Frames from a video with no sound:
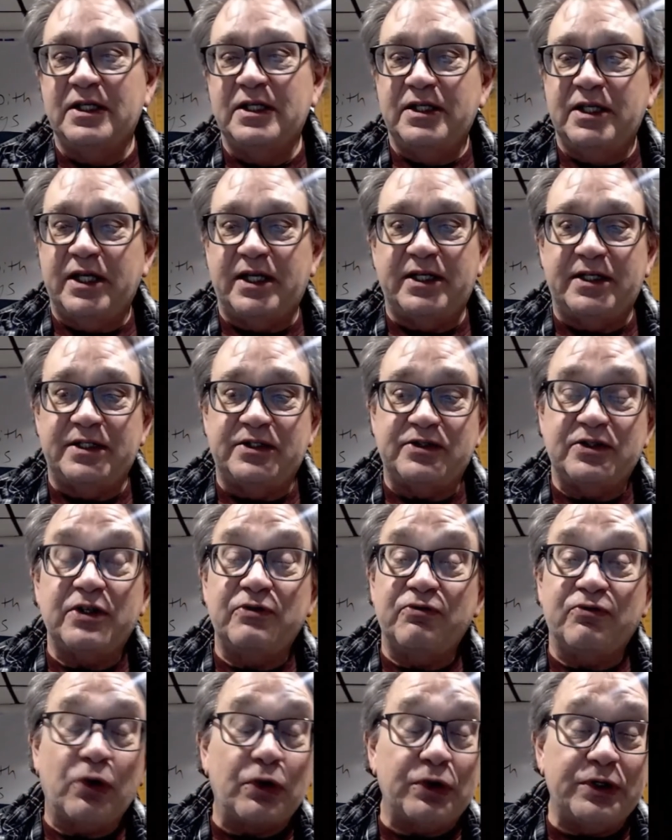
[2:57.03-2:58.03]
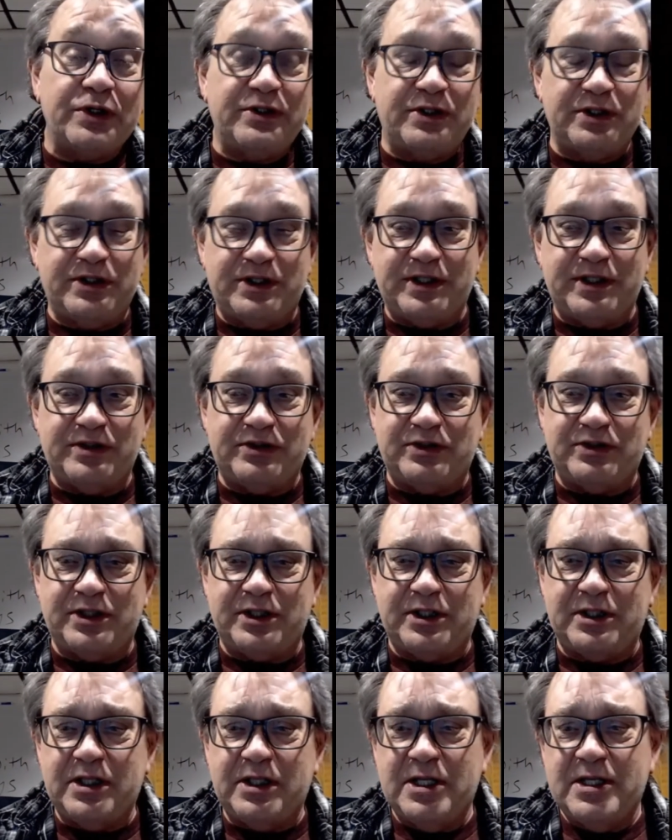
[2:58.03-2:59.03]
and then it's converted to
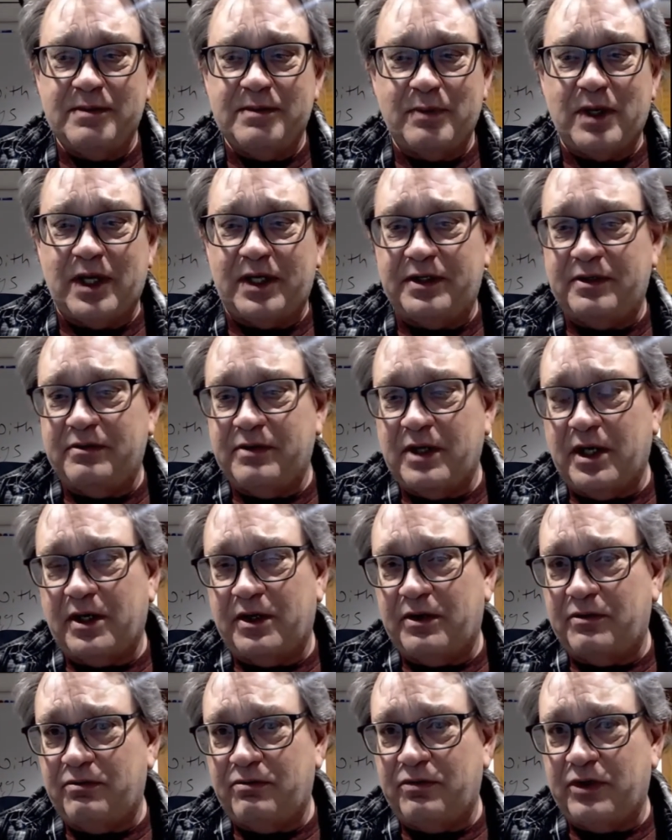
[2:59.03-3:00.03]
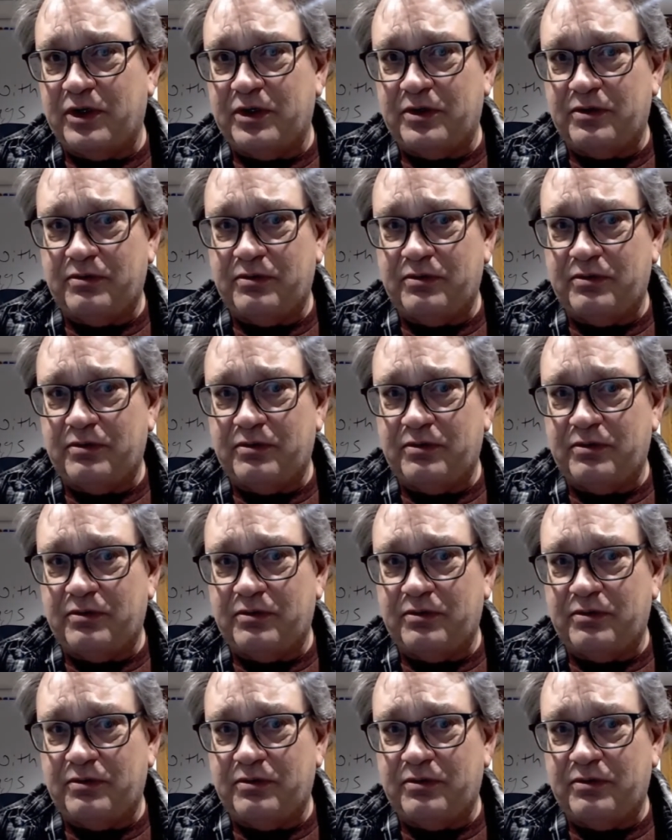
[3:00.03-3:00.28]
DC by the